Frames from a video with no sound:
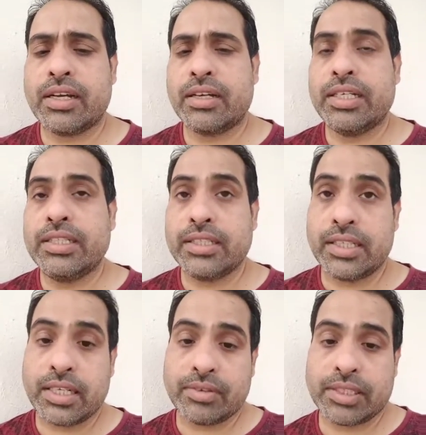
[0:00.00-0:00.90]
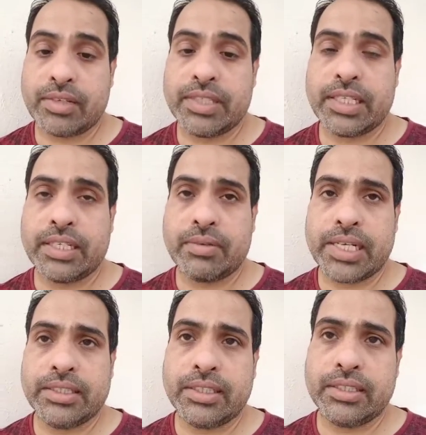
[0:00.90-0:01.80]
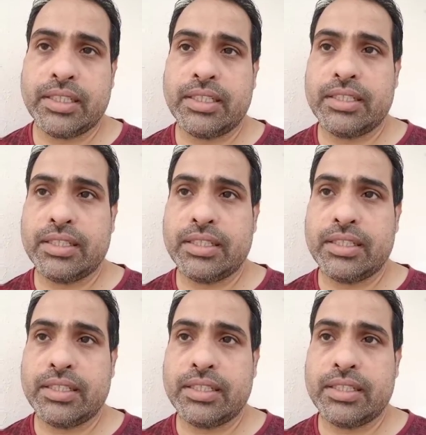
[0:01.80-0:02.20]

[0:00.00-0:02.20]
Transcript: initially I was having a mindset that